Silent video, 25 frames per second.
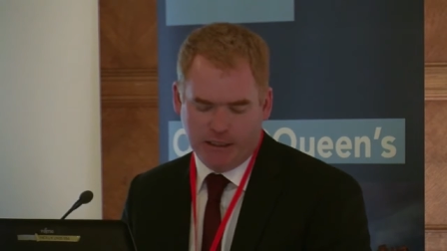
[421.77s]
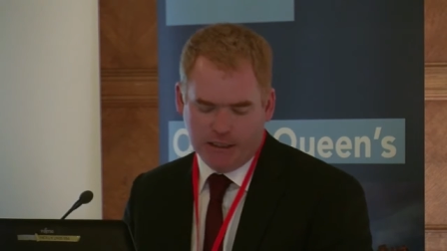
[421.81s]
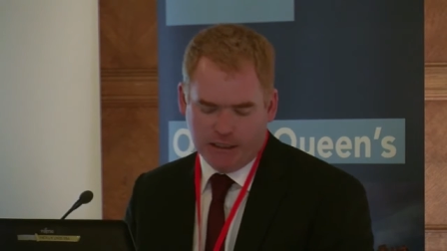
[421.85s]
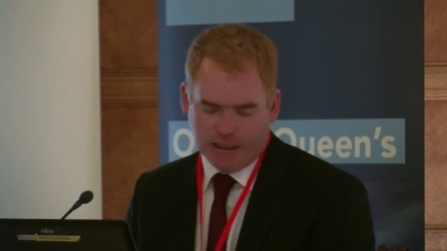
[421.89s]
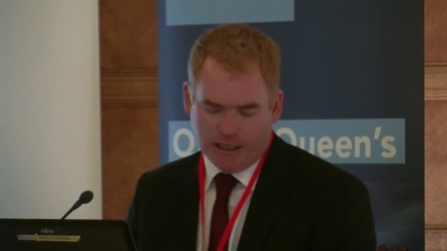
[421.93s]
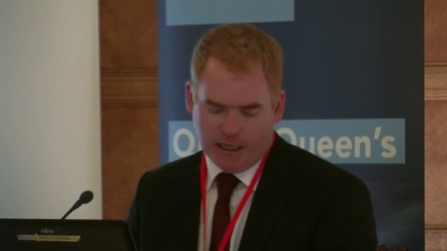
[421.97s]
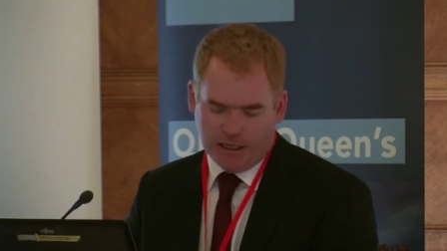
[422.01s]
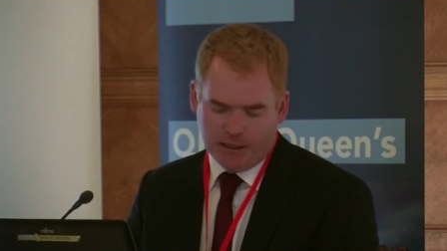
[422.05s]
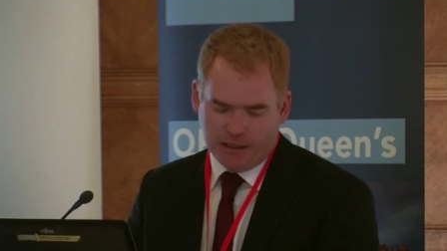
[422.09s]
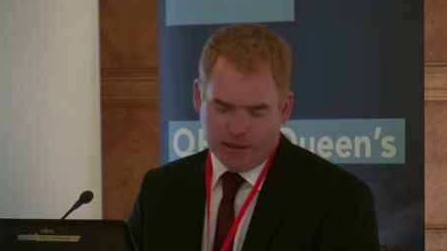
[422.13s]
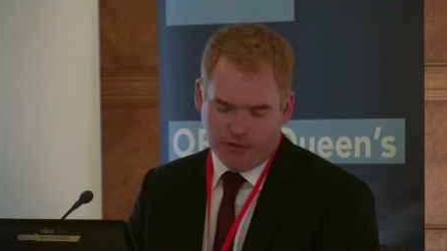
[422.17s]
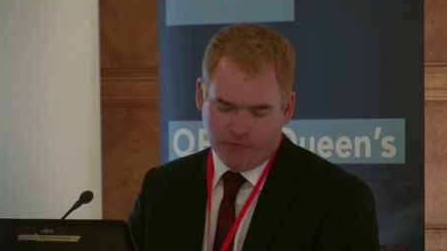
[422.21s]

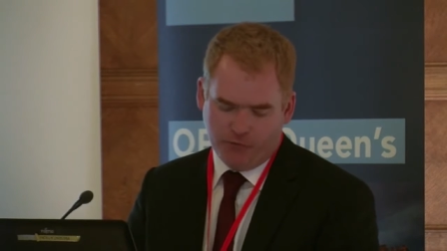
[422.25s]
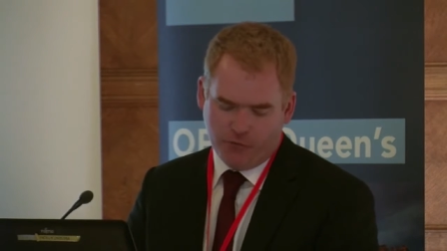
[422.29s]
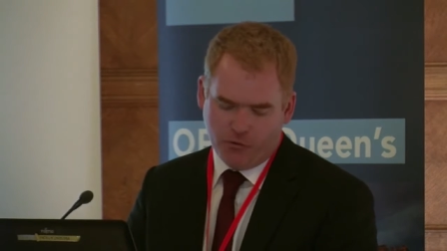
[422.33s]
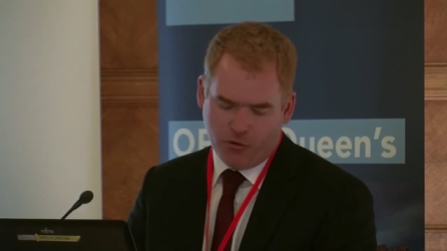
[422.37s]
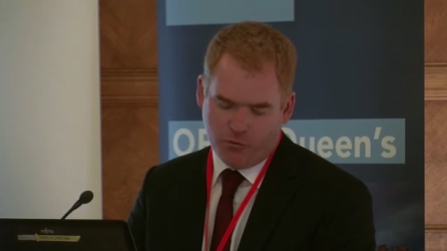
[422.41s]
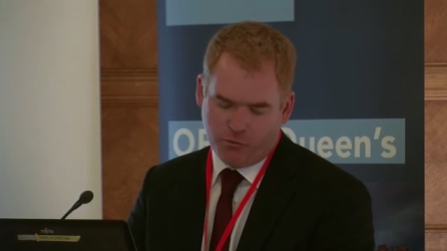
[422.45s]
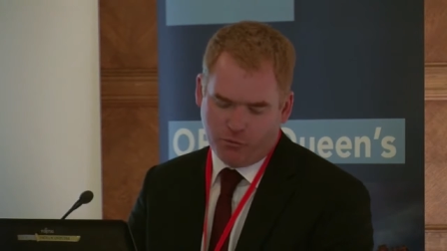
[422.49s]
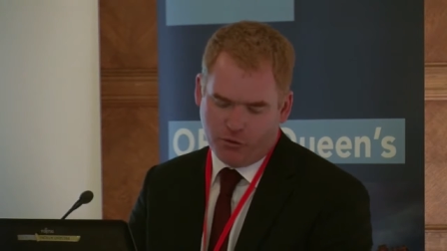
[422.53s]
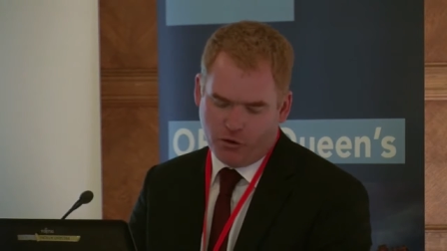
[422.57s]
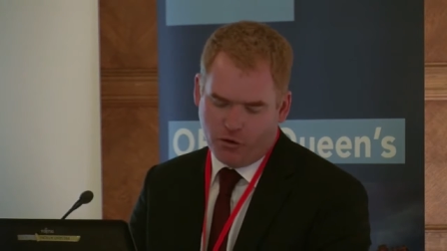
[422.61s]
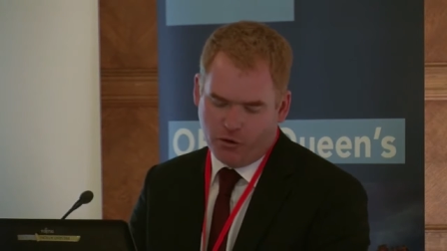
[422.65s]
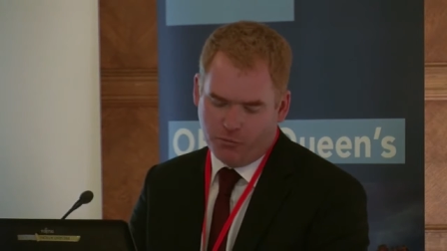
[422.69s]
And the 4
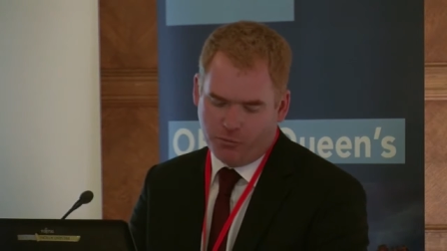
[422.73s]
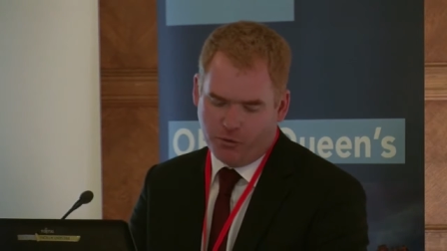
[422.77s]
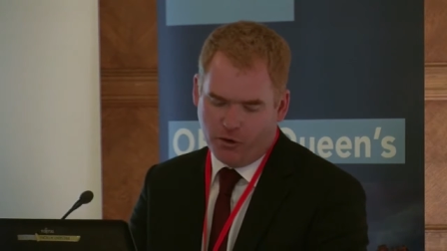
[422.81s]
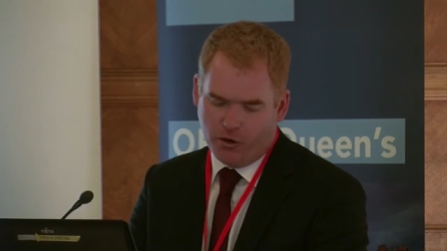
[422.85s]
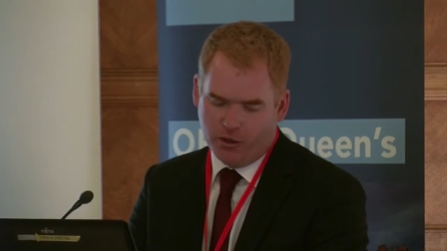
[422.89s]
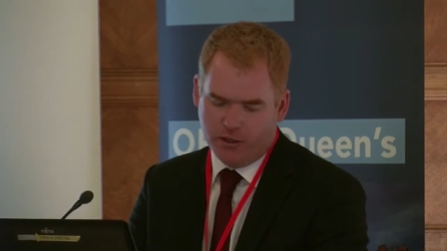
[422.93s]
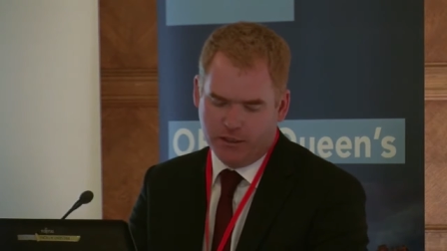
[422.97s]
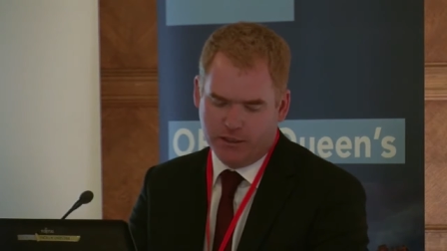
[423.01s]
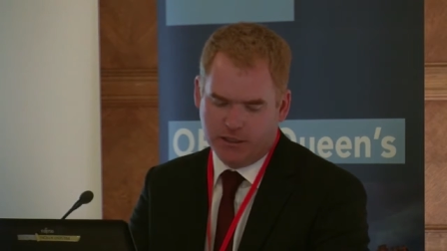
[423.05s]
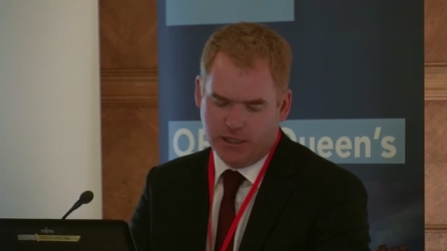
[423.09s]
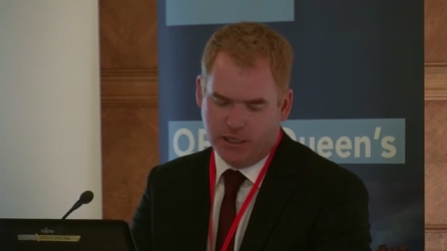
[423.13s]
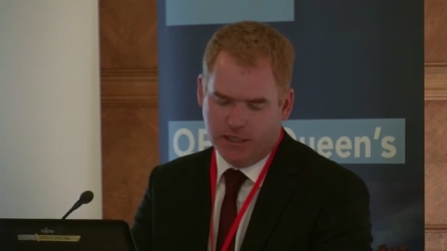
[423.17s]
broad
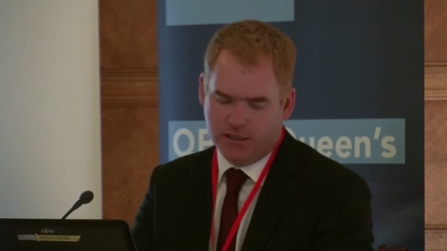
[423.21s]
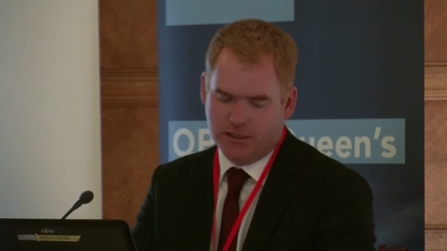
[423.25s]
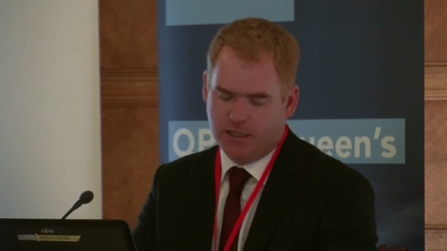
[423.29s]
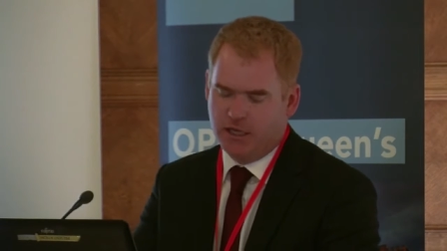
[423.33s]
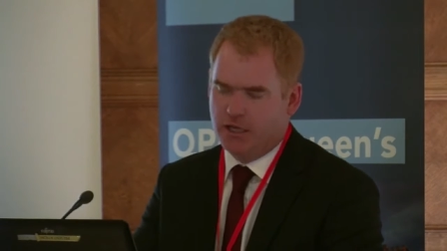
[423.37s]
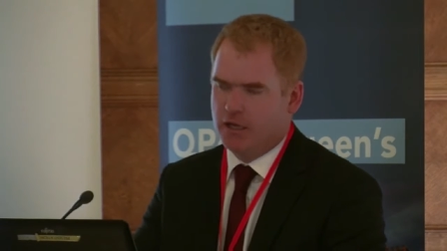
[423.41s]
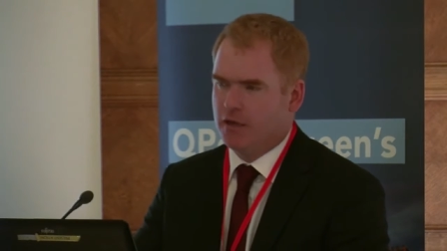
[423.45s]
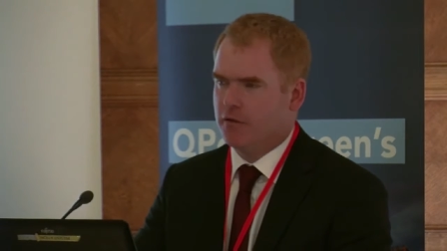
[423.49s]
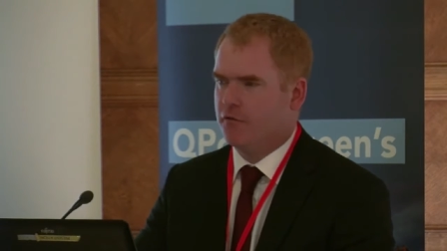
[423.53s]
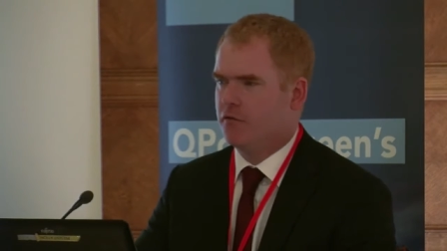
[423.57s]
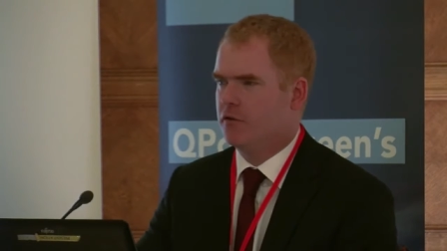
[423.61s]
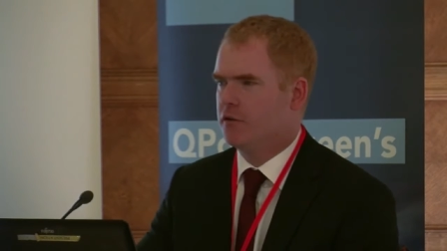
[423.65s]
points is,
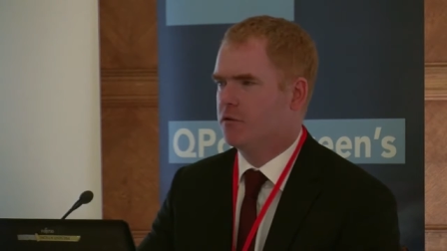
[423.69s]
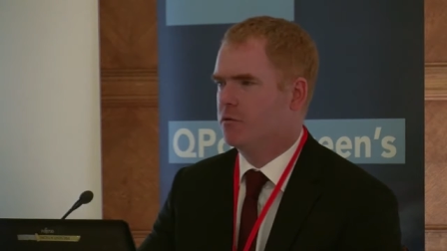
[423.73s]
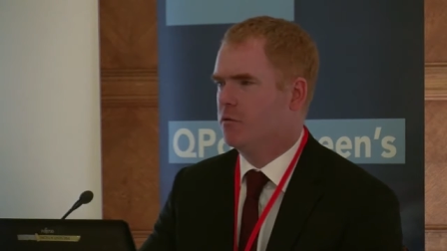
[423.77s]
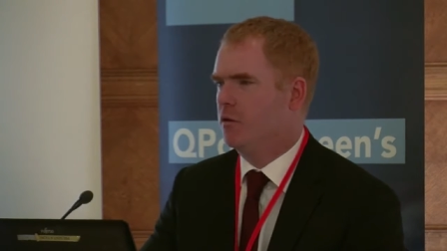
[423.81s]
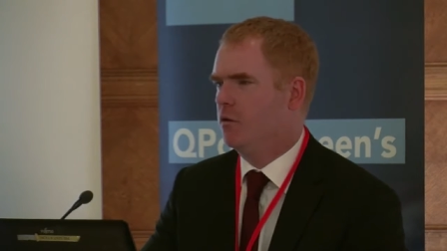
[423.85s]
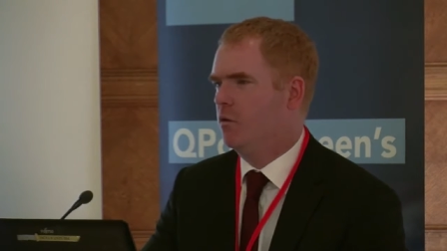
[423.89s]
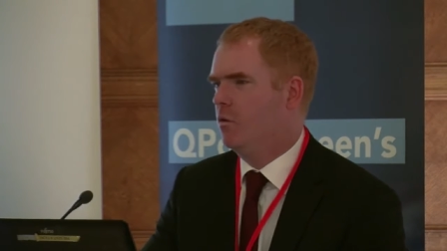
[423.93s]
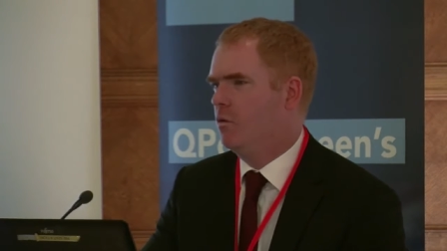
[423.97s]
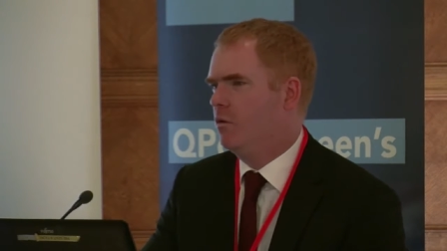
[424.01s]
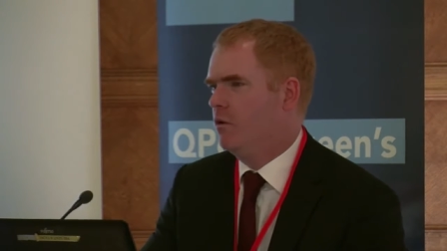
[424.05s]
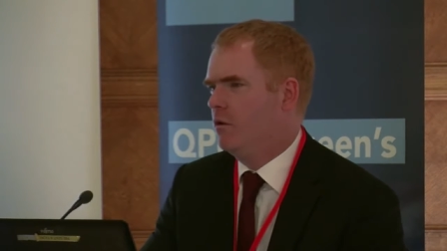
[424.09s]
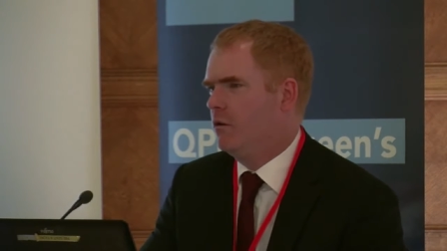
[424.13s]
first of all,
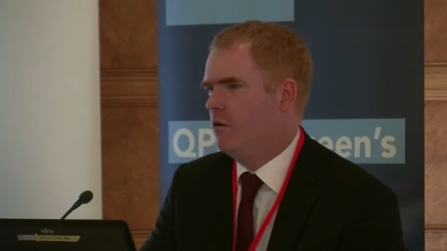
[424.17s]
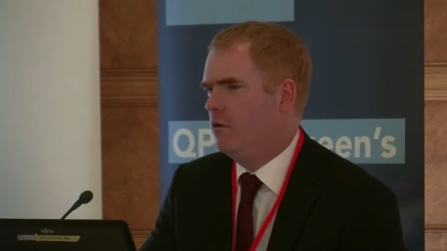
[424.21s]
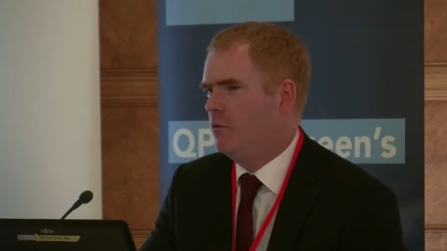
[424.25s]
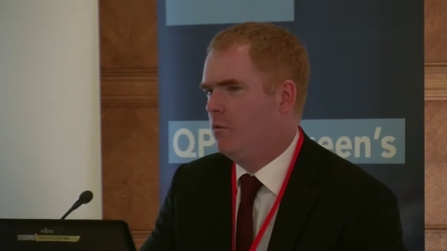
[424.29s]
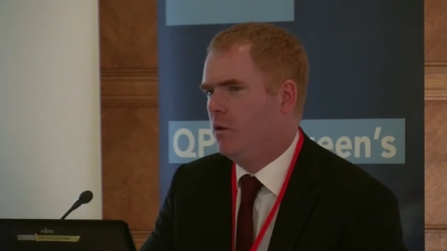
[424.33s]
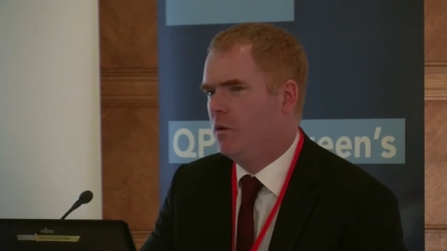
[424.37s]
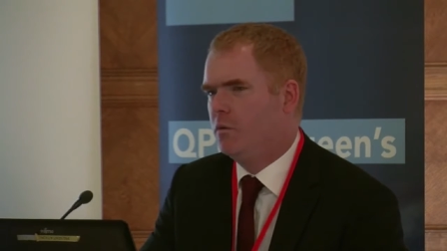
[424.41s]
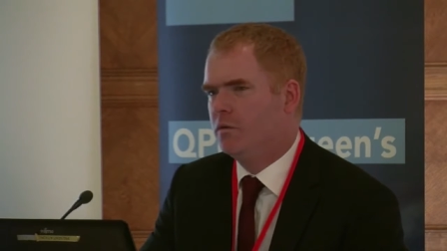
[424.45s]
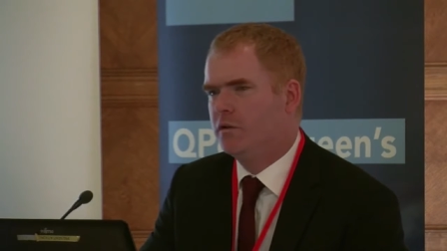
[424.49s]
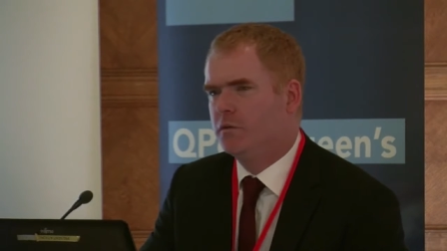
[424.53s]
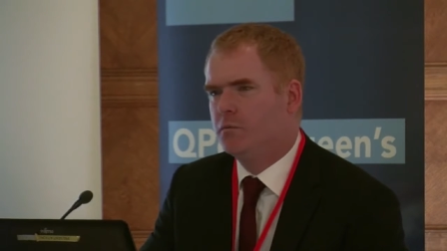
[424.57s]
what was the